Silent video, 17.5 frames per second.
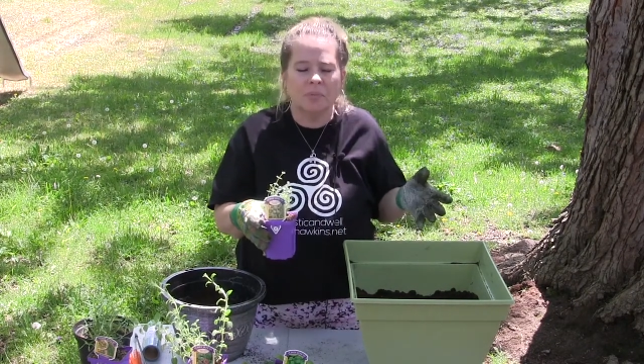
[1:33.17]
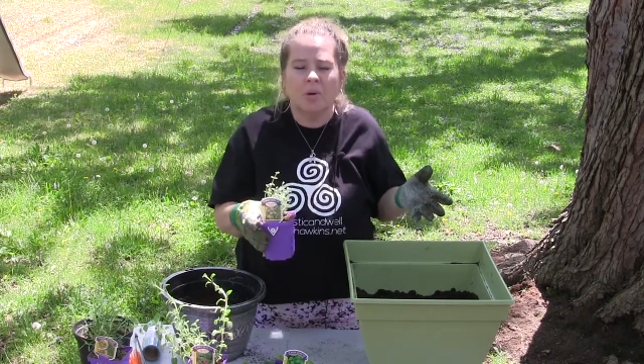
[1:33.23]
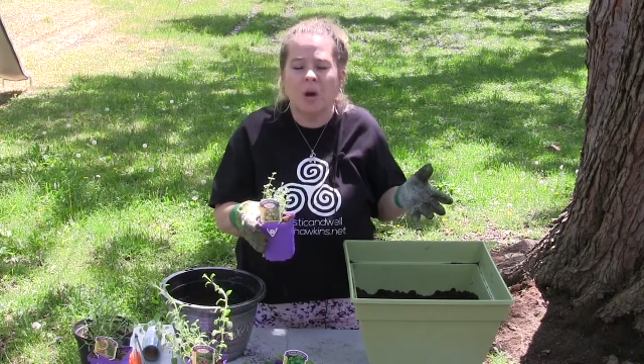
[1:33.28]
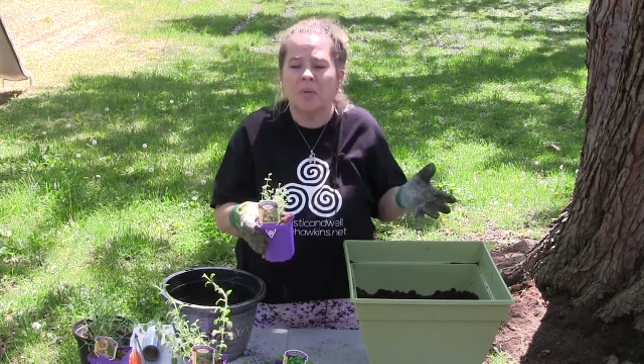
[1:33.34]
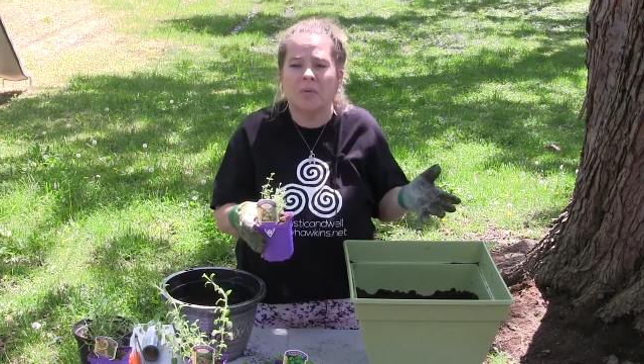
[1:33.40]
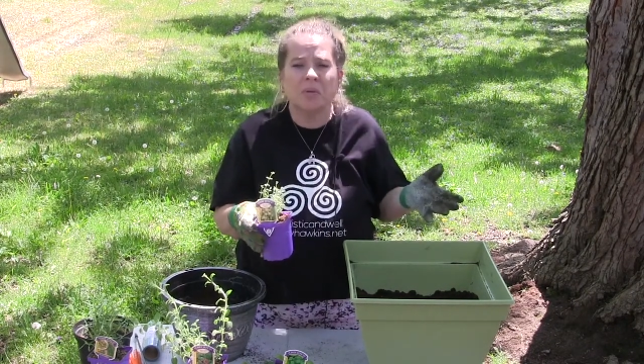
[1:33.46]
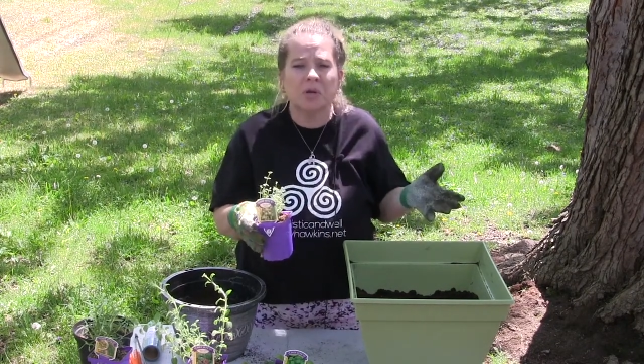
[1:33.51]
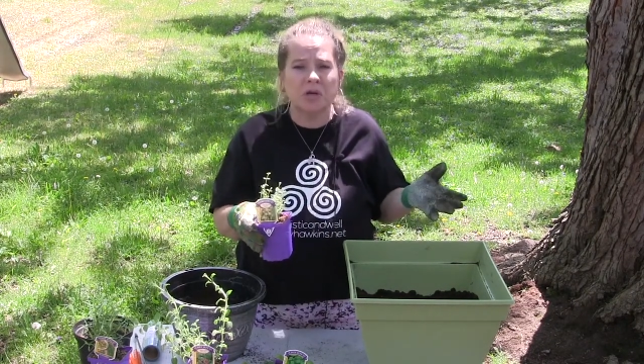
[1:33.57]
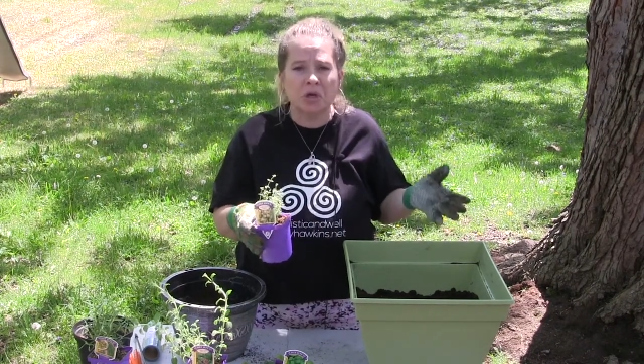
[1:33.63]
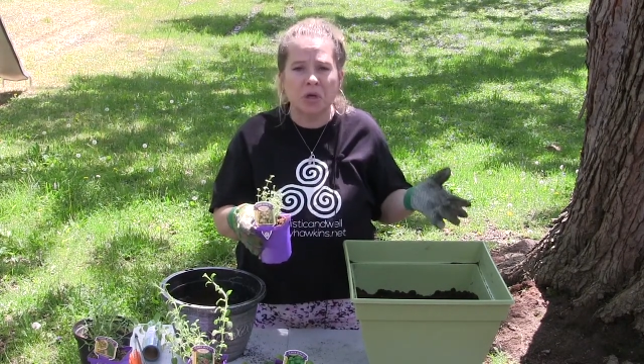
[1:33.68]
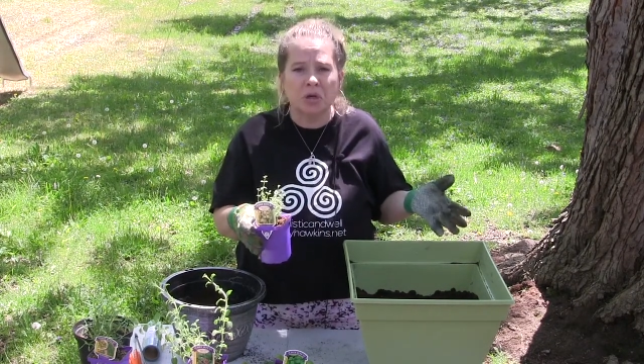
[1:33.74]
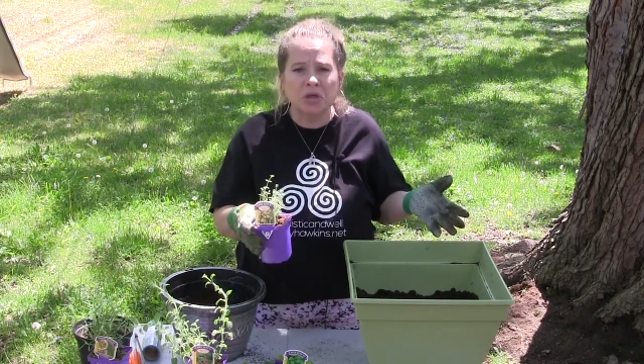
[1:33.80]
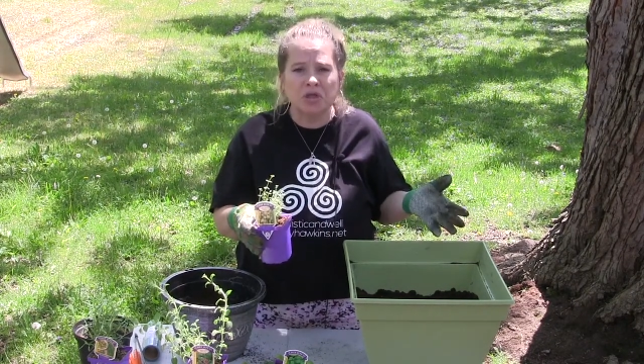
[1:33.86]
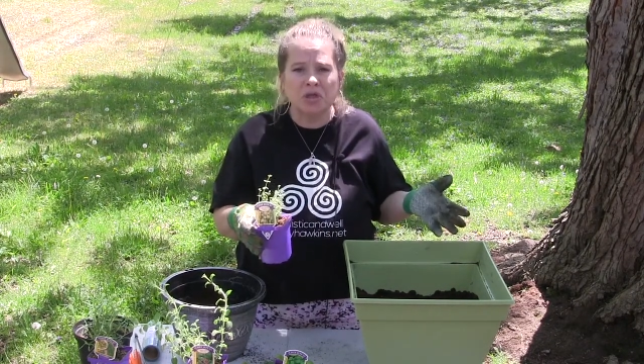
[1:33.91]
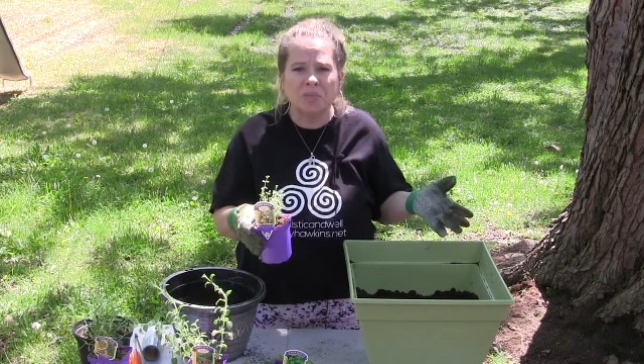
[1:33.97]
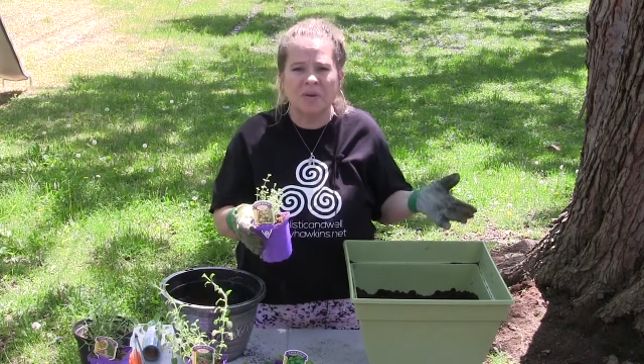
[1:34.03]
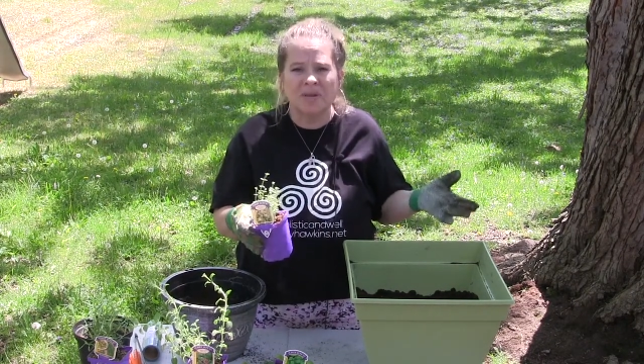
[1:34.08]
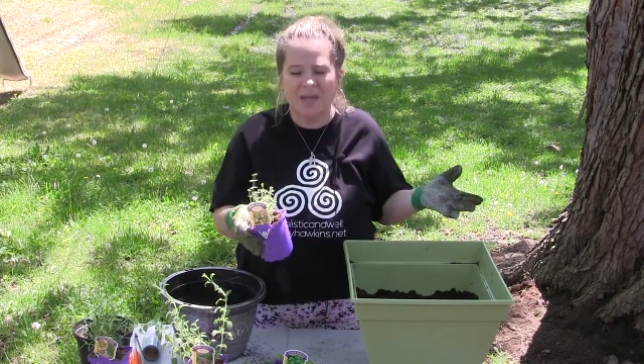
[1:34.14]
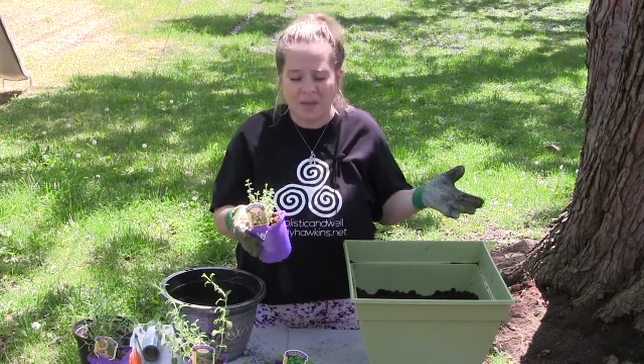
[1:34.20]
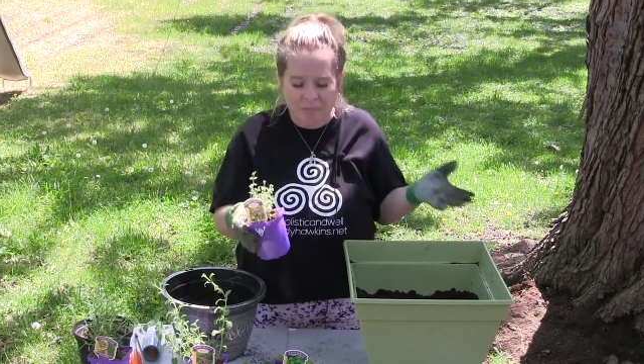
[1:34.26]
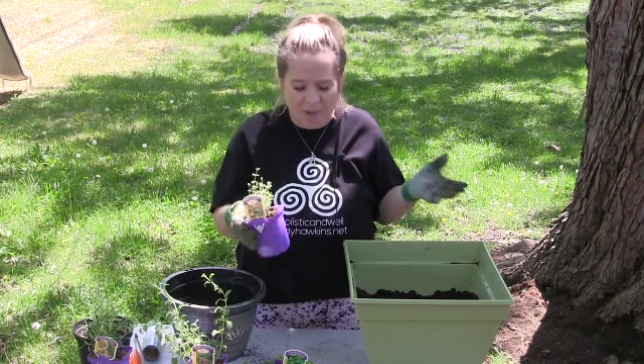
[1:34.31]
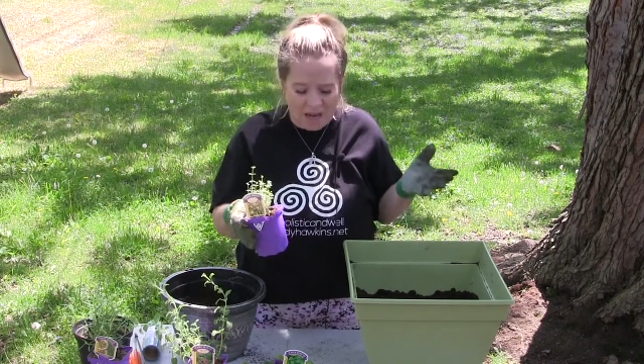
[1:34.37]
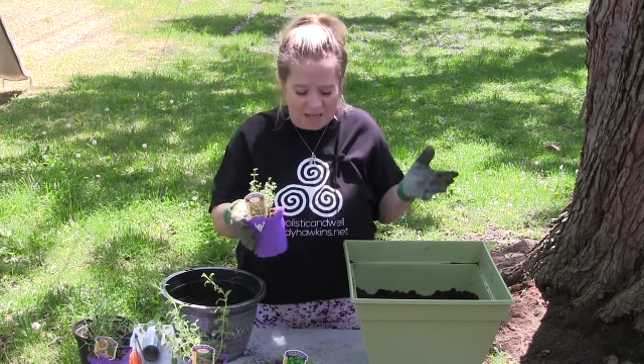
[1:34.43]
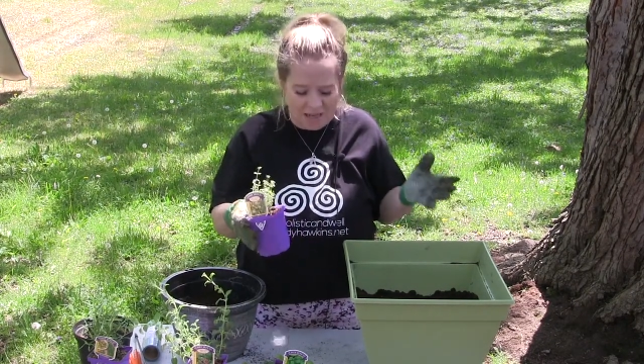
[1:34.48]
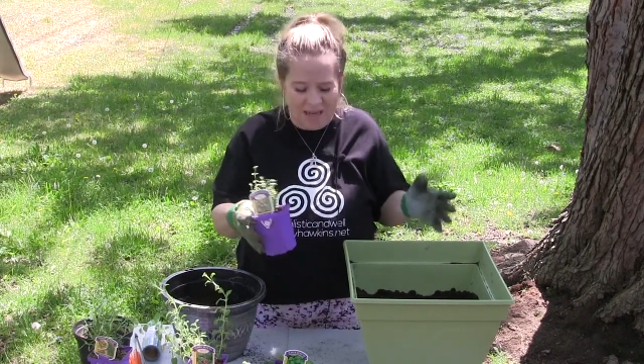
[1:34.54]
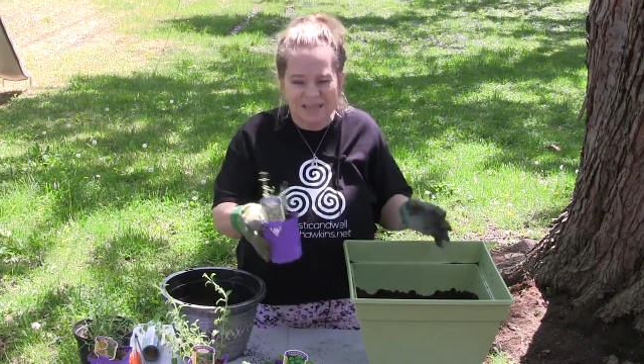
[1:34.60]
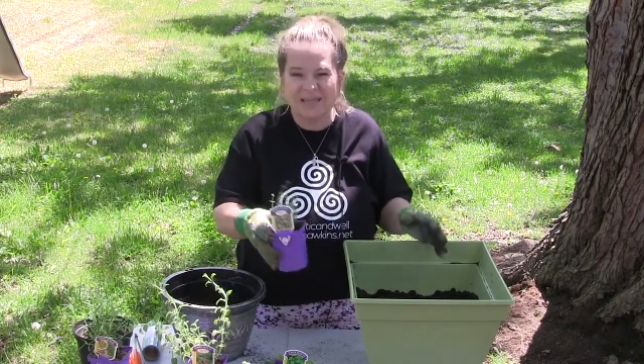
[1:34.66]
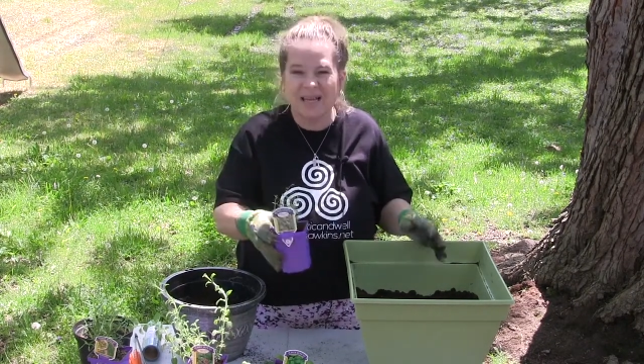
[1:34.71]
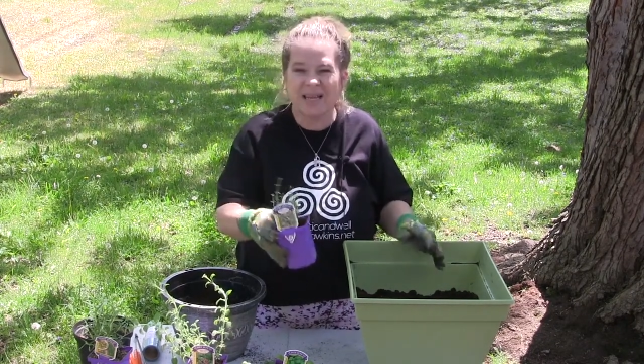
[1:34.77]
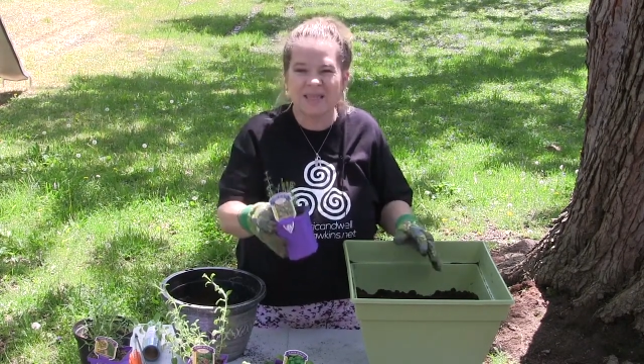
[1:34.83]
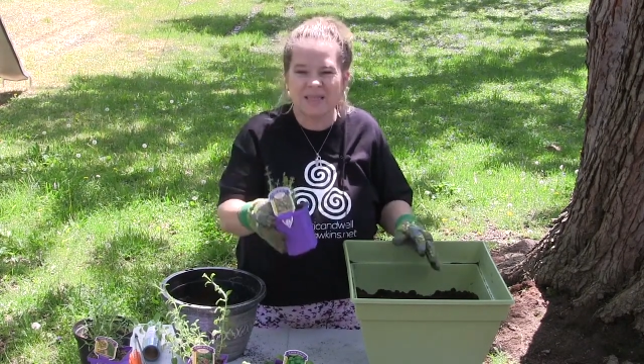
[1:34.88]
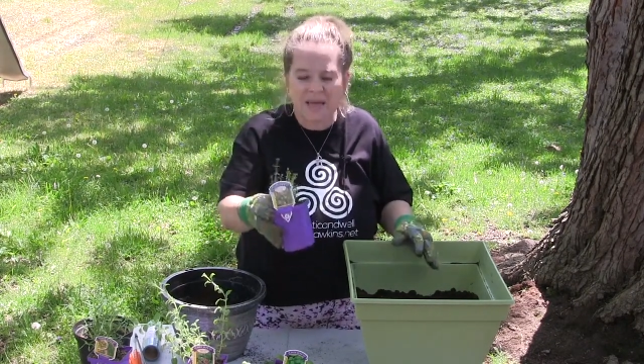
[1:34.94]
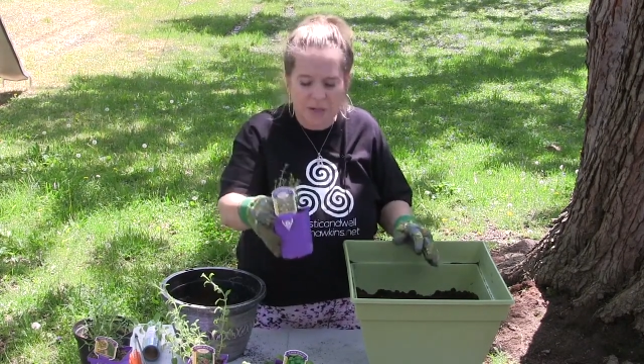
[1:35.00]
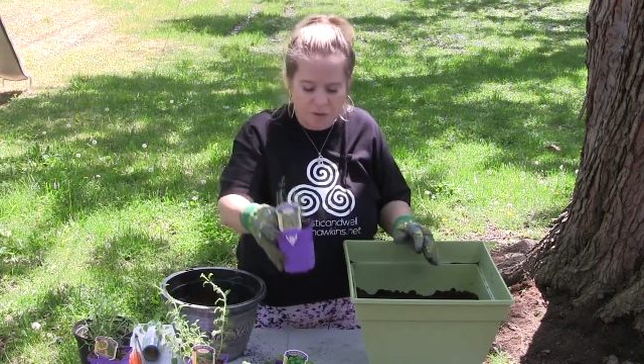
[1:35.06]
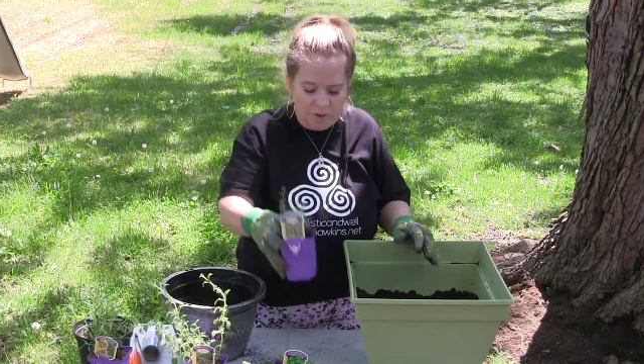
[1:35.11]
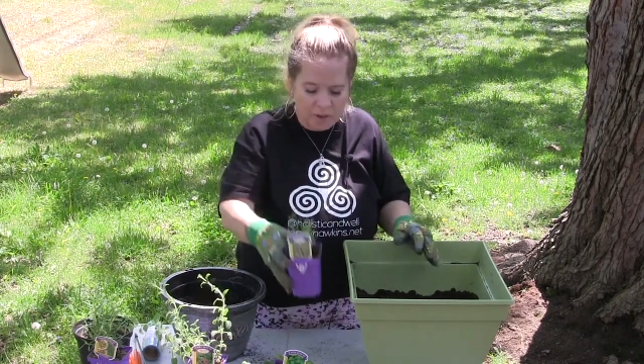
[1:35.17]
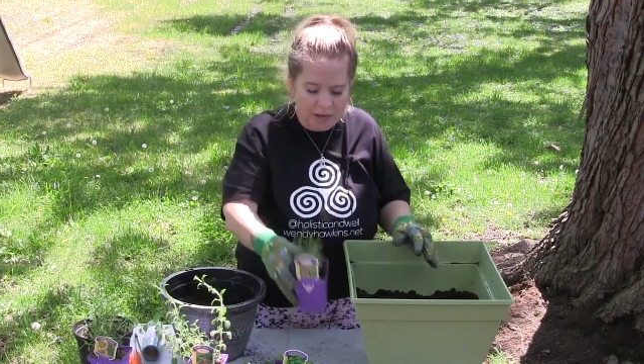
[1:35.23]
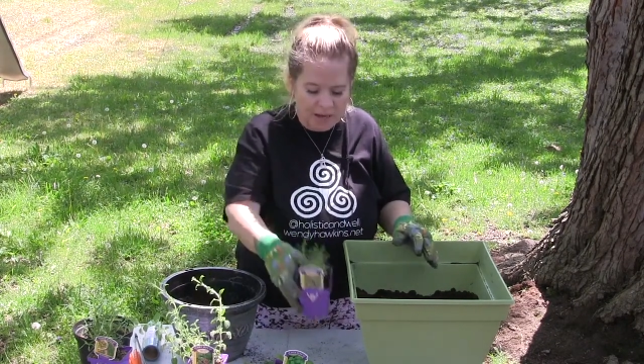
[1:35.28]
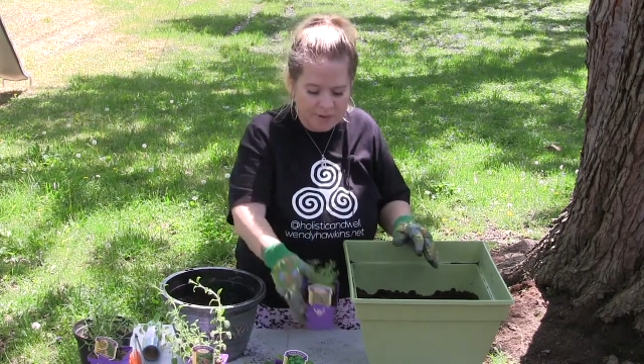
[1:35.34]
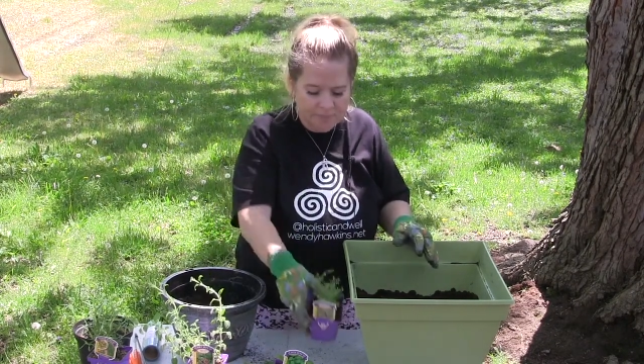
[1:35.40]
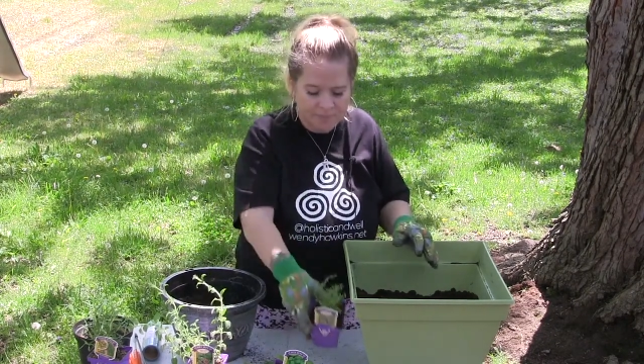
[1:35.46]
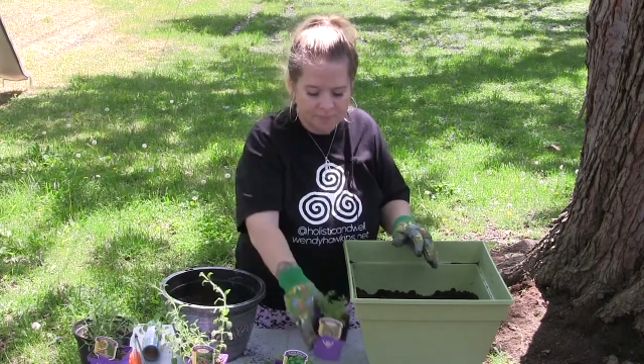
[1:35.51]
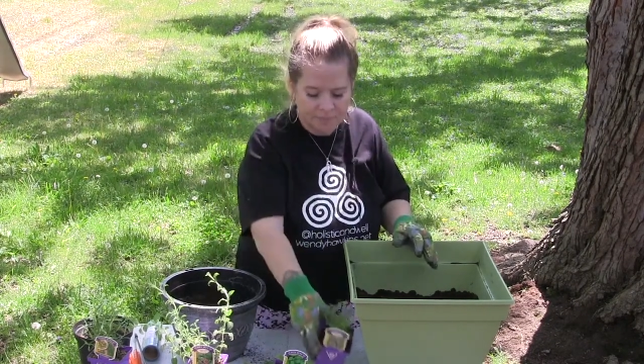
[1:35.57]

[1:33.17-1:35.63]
Probably wouldn't hurt you, but they might not taste that great.